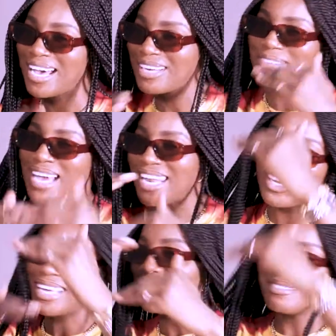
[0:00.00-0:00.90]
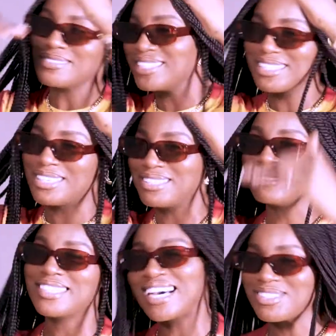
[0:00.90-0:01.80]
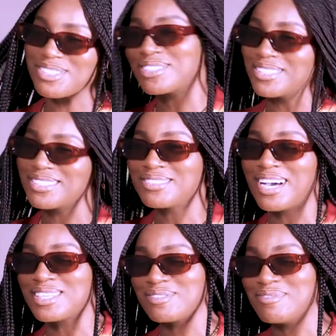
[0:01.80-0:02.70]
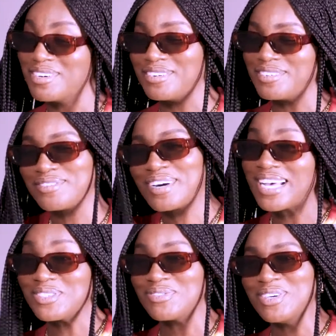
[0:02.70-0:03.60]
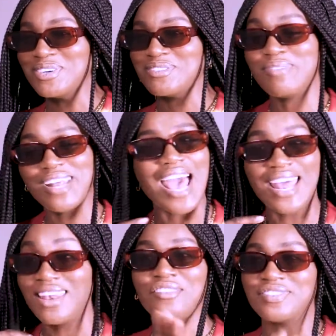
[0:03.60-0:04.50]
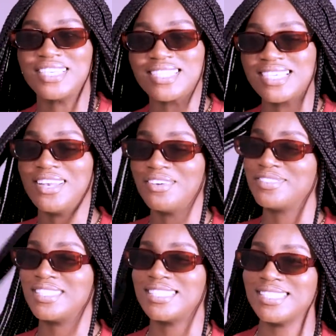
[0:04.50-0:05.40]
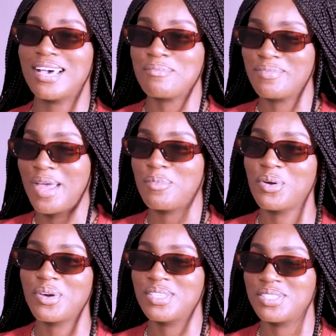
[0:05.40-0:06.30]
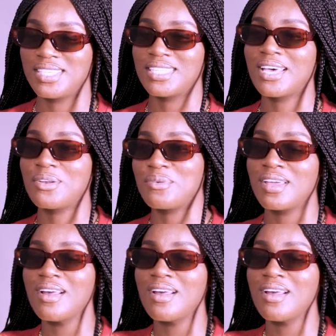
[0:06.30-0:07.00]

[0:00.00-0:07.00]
We got to move. But I loved it. I'm not going to take that away.